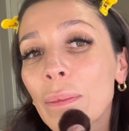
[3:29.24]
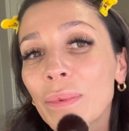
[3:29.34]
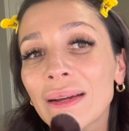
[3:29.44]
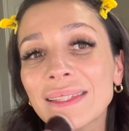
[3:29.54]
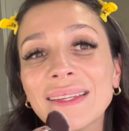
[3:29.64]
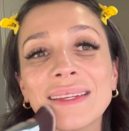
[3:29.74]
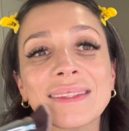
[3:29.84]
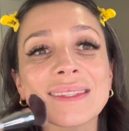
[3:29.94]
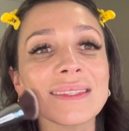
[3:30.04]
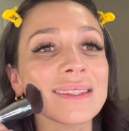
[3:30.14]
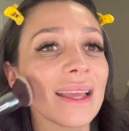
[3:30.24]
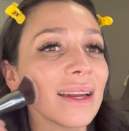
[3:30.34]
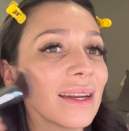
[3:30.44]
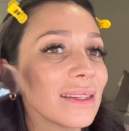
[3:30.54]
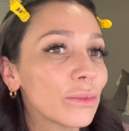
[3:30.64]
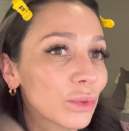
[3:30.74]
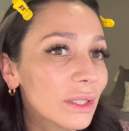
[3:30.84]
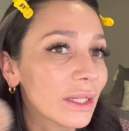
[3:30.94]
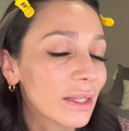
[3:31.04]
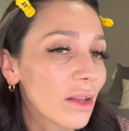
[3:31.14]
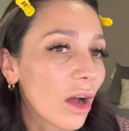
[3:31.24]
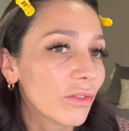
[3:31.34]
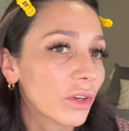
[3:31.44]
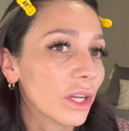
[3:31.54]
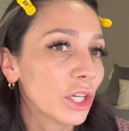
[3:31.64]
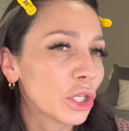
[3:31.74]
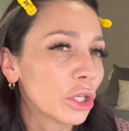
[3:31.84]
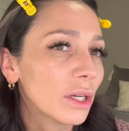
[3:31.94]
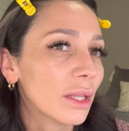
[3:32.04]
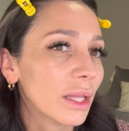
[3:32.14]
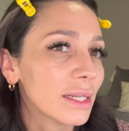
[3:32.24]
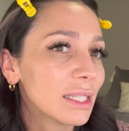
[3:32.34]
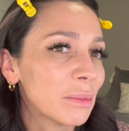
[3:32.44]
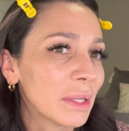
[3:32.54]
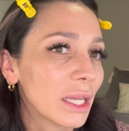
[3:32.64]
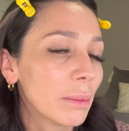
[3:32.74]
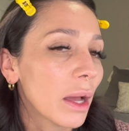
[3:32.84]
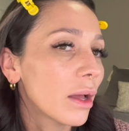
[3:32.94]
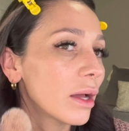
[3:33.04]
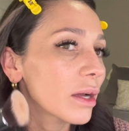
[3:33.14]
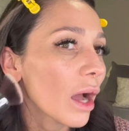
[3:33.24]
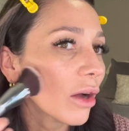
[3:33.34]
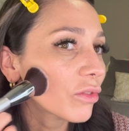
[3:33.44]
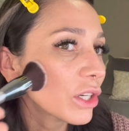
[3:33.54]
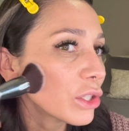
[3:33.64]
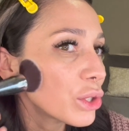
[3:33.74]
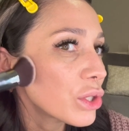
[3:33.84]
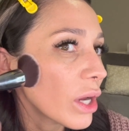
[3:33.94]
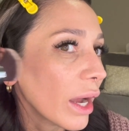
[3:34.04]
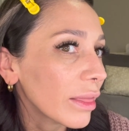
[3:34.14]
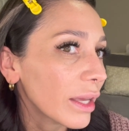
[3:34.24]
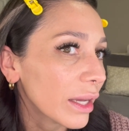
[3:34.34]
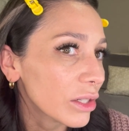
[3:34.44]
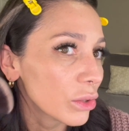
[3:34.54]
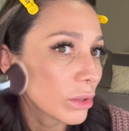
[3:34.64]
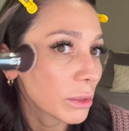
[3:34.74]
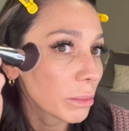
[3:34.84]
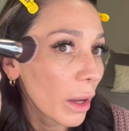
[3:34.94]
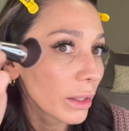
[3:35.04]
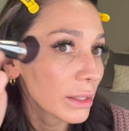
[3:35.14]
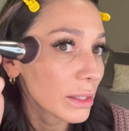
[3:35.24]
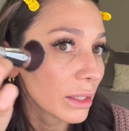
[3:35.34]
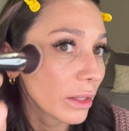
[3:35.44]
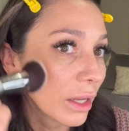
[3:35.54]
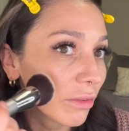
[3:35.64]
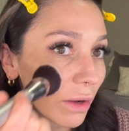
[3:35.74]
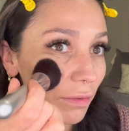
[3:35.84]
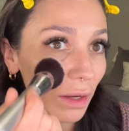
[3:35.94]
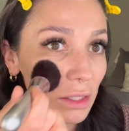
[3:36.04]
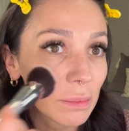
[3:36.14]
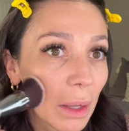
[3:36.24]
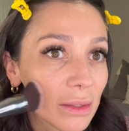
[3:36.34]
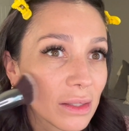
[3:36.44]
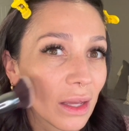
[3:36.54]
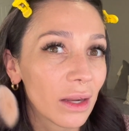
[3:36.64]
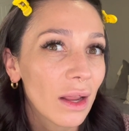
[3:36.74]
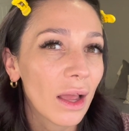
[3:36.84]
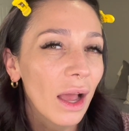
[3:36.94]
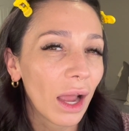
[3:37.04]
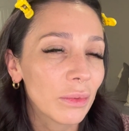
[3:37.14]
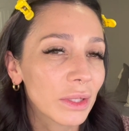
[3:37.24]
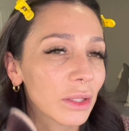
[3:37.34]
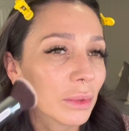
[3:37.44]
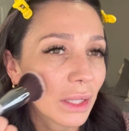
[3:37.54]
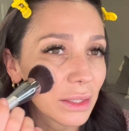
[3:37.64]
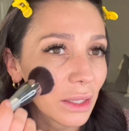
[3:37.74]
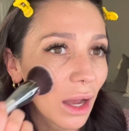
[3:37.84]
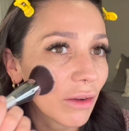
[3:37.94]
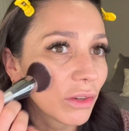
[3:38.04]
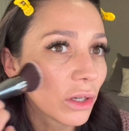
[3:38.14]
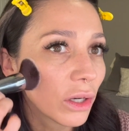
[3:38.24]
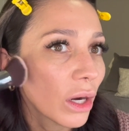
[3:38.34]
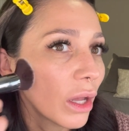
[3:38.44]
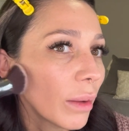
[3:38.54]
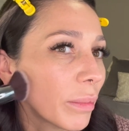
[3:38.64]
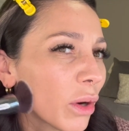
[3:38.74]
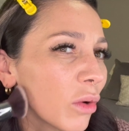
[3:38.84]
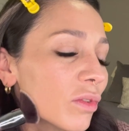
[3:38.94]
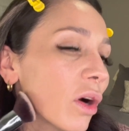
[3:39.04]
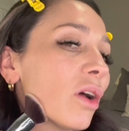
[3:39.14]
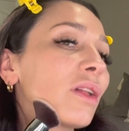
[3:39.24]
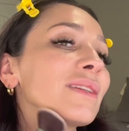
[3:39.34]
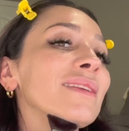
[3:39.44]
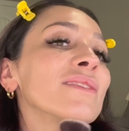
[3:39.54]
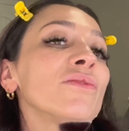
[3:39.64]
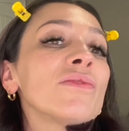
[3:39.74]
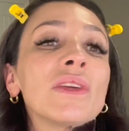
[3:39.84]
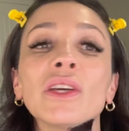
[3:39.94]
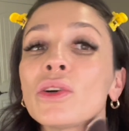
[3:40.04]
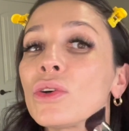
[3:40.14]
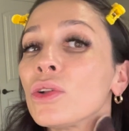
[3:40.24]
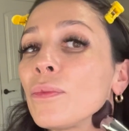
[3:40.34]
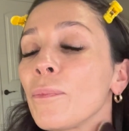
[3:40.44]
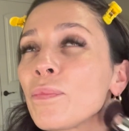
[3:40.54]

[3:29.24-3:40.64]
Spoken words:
pressing it into the skin and it really is offering a good light to medium coverage. I think I could do some spot concealing if I find spots that I really would like to cover, but overall it doesn't feel